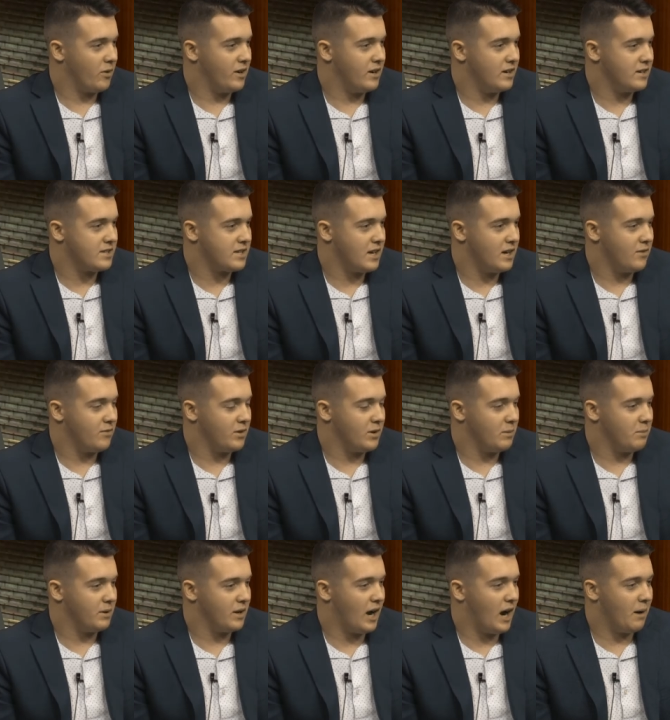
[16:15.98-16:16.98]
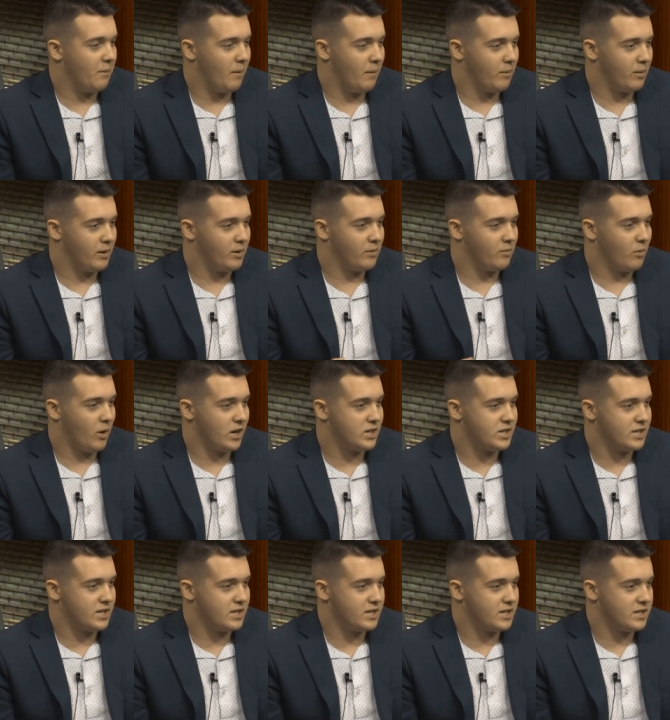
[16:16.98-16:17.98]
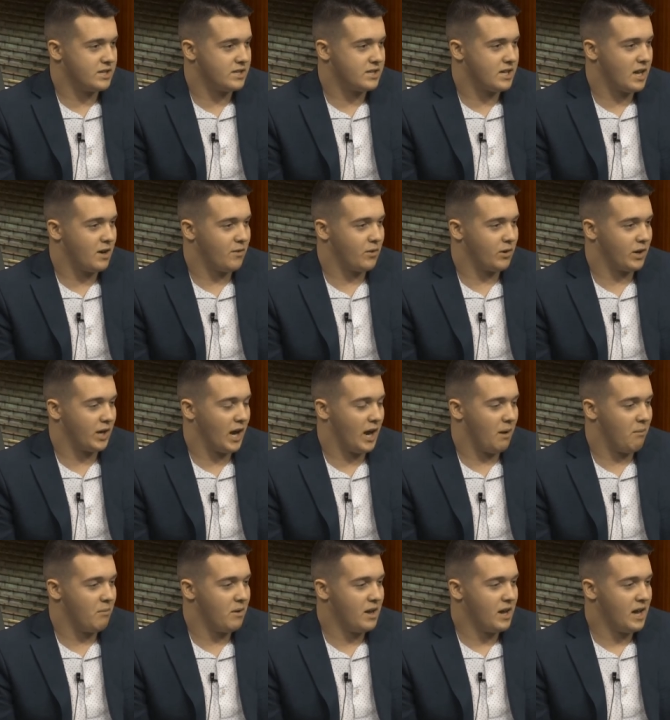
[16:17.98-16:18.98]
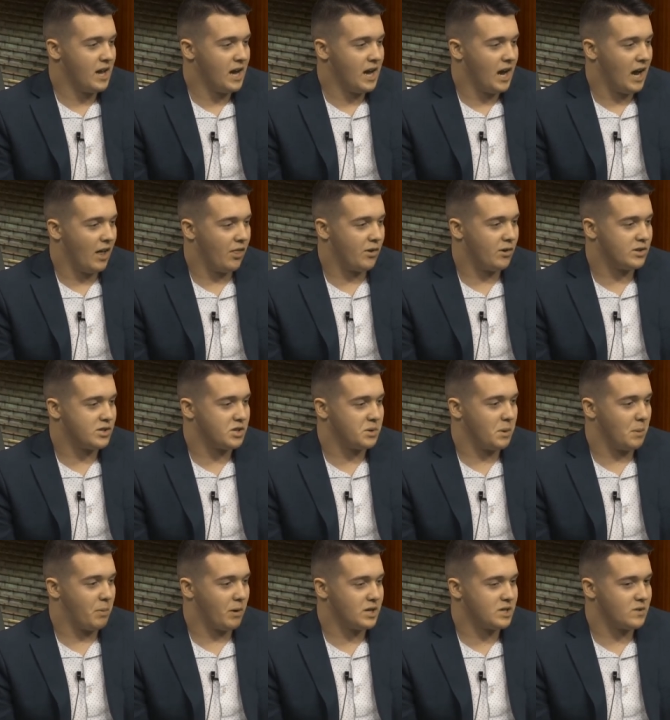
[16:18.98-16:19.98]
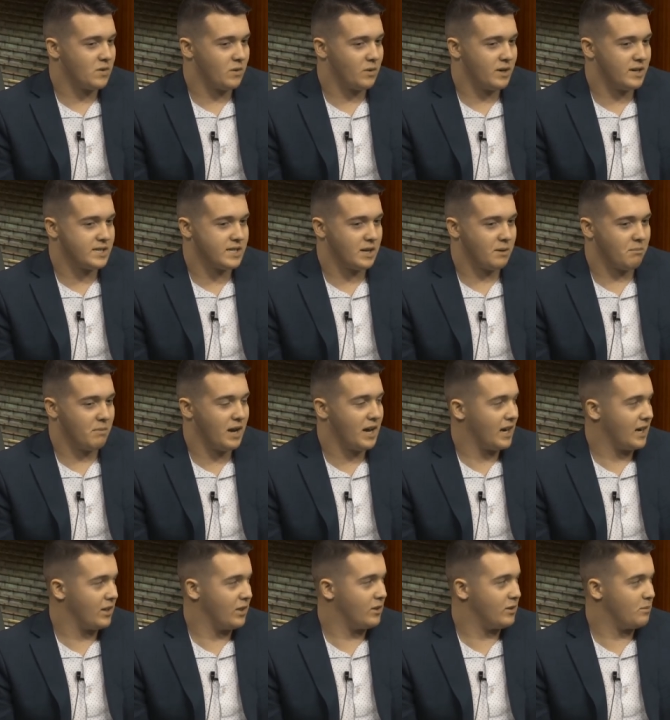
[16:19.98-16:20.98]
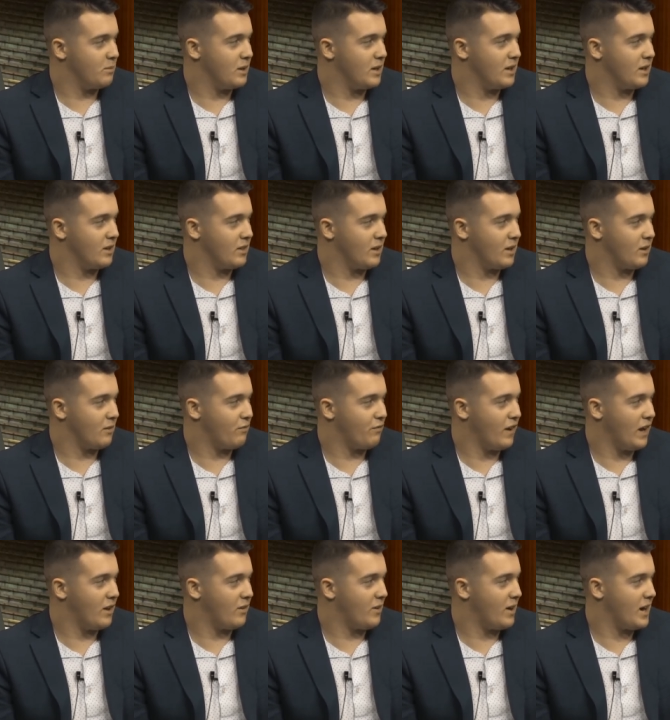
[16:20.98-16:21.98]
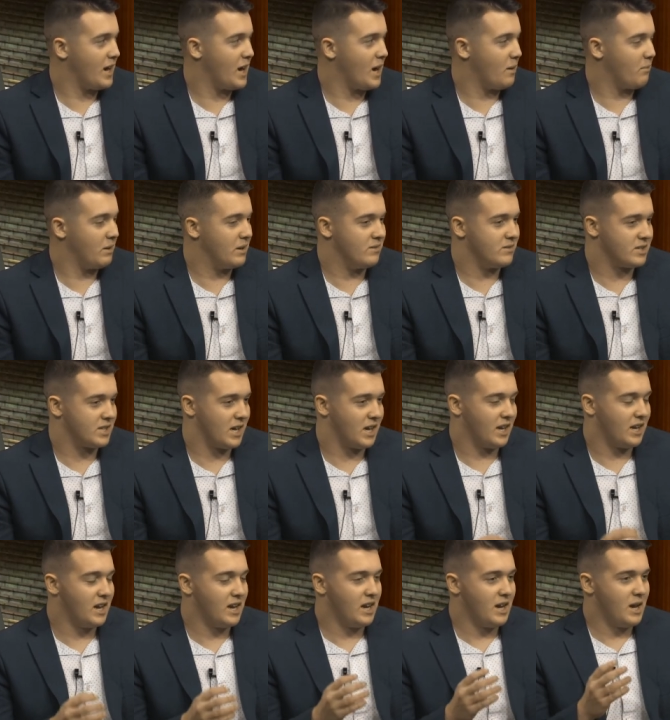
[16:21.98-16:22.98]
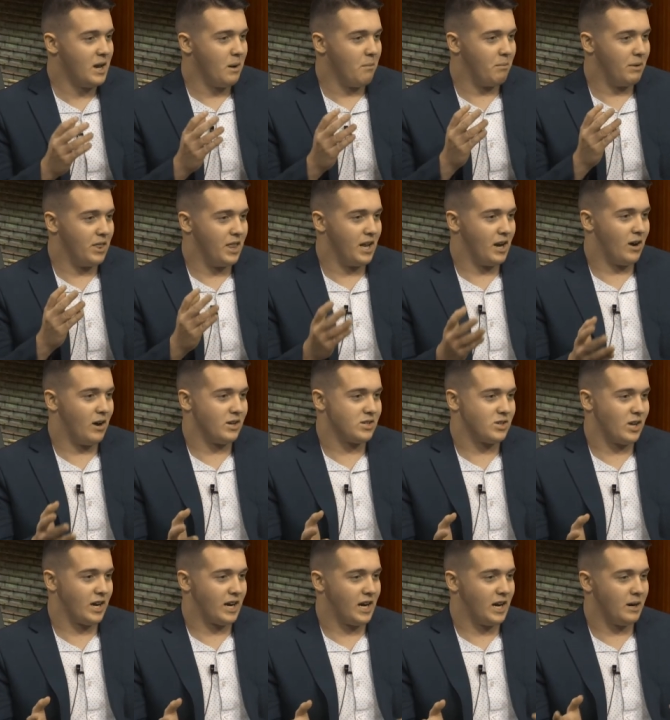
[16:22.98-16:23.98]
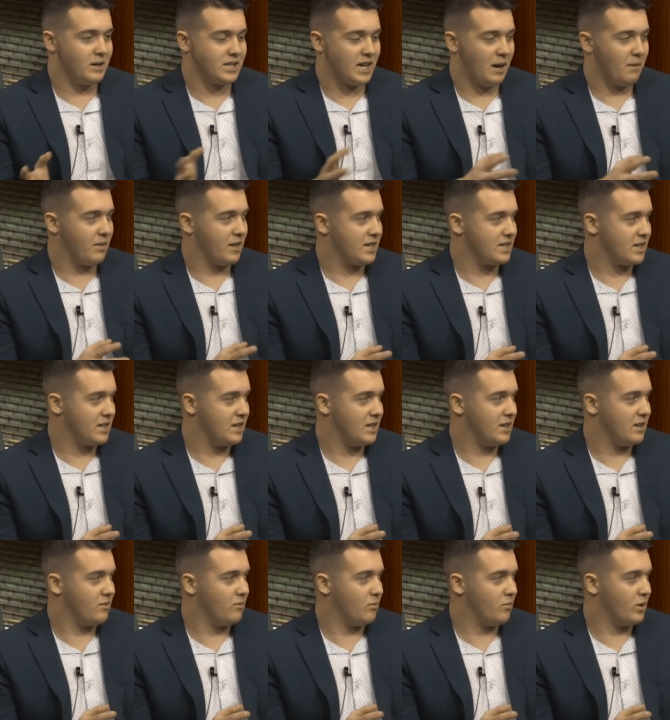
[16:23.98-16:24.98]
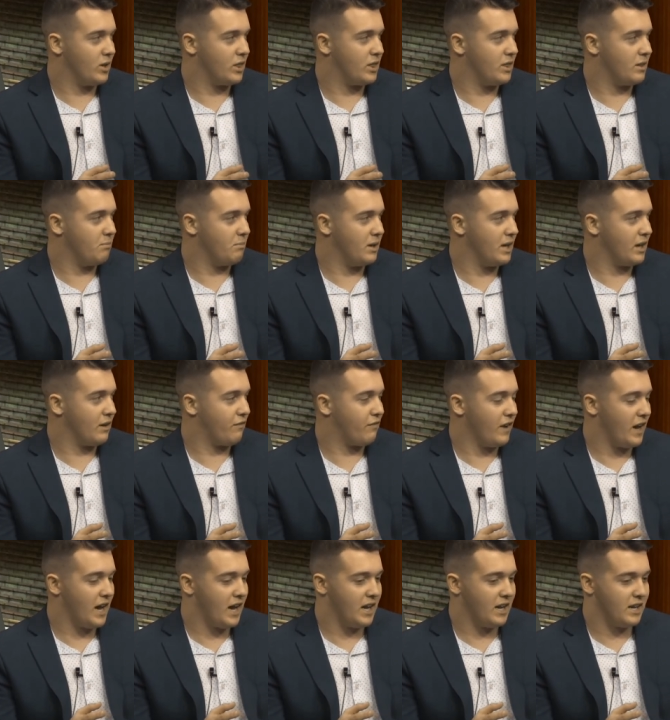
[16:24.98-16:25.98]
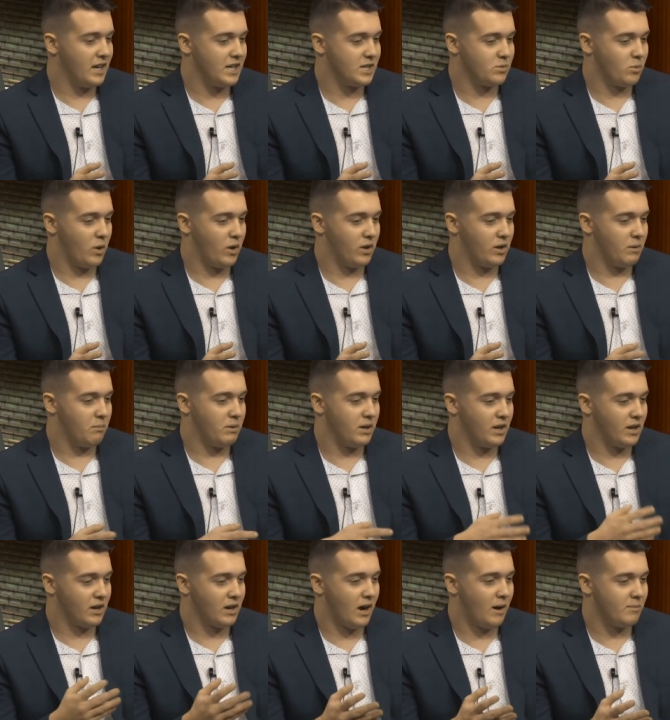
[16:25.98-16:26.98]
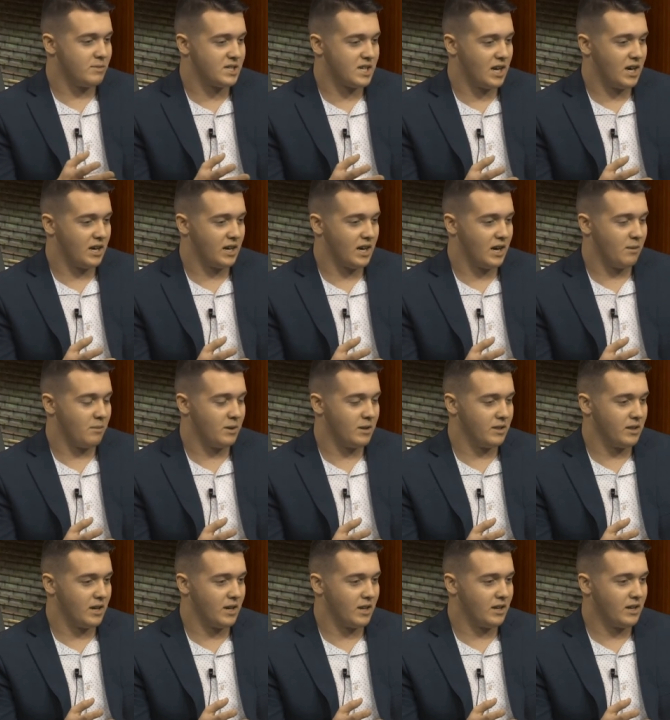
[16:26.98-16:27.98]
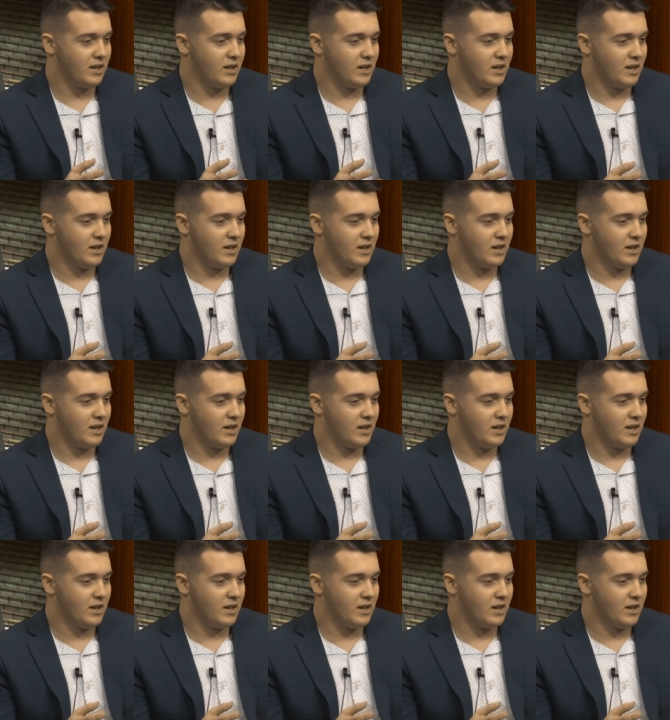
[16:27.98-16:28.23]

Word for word: Ritter and Centerville. But I remember watching the Centerville game. There were so many parts of it where I was like, man, I'd love to be like a fan right now. But it was like, but then also I kind of timed that in with being a fan as well to being a commentator, kind of being like,